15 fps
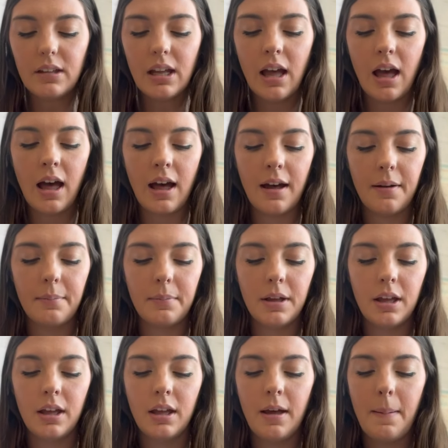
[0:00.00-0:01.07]

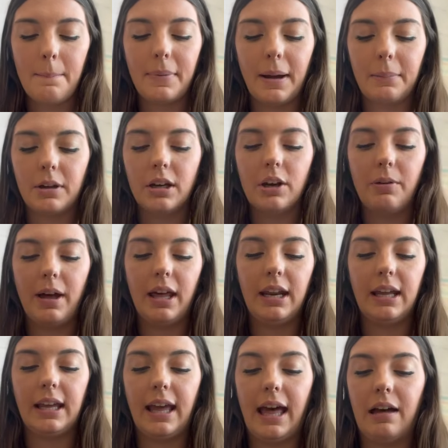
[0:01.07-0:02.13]
But I'm gonna go ahead
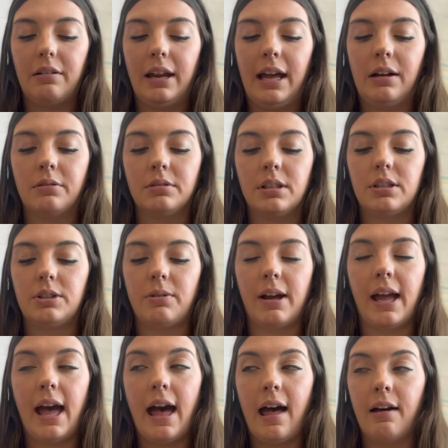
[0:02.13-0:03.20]
and count out. So I
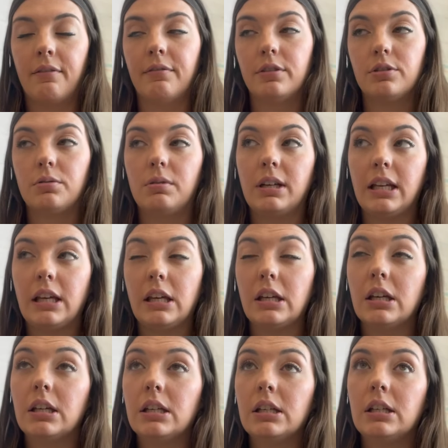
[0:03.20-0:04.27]
have 20.
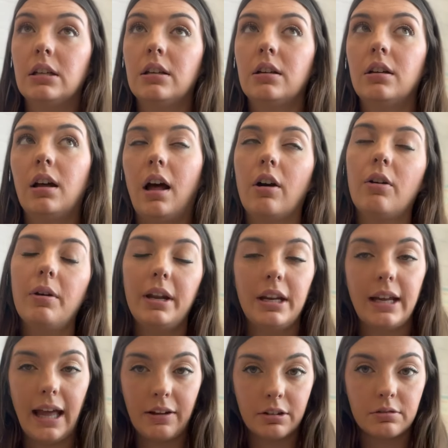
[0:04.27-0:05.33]
I'll go ahead
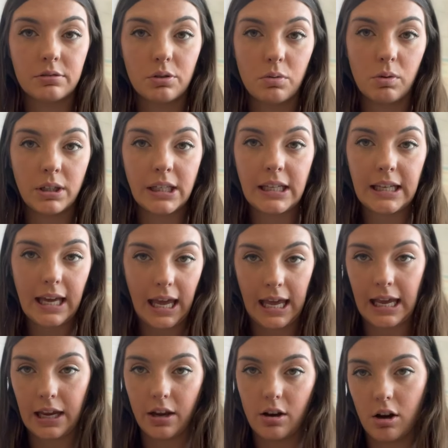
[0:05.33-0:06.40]
and count out
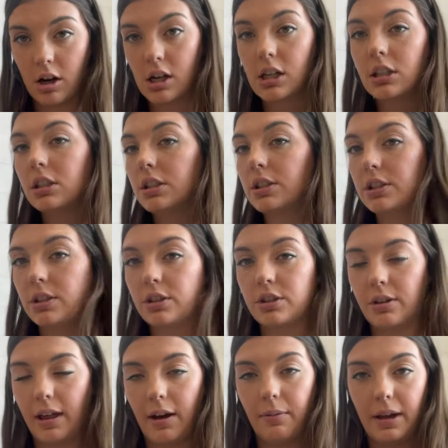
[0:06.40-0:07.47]
28 cards,
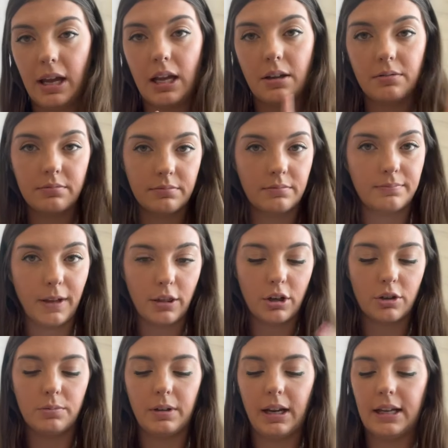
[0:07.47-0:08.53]
so that way my
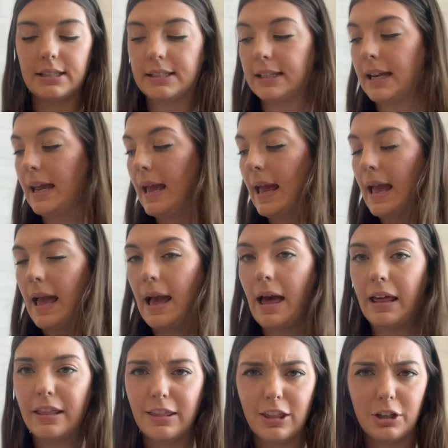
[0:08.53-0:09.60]
third one
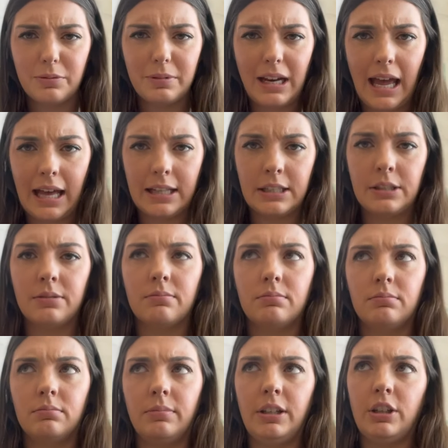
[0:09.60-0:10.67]
has,
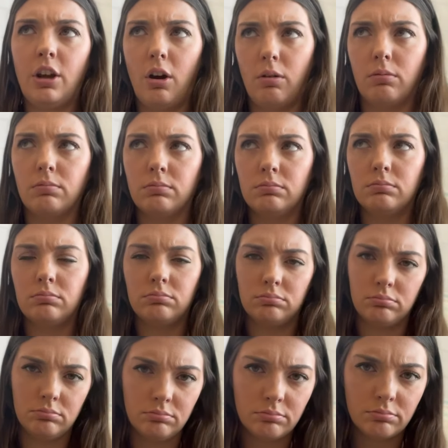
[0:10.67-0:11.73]
we know
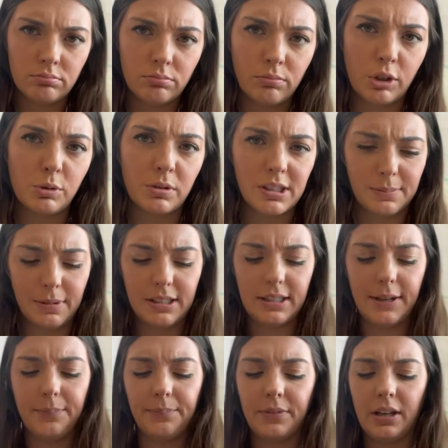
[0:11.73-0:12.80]
which one's
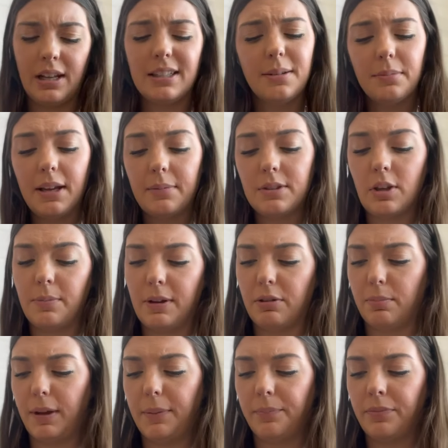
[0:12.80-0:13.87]
missing. Sometimes they'll be
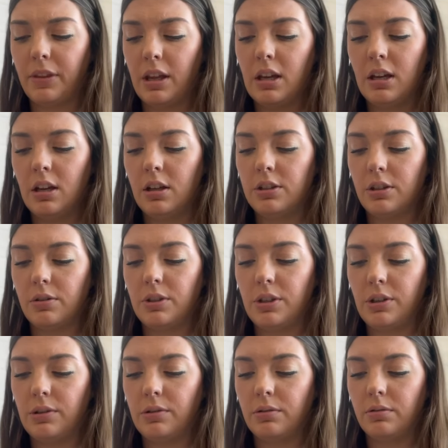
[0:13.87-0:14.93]
with me. So
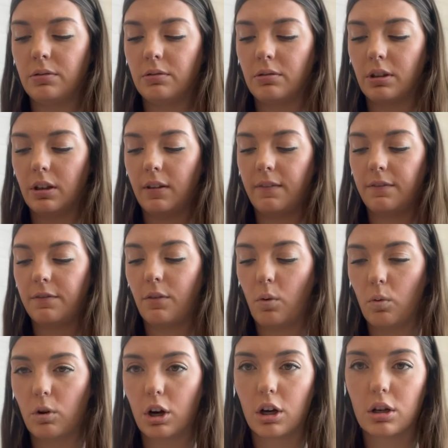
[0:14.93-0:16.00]
2, 4.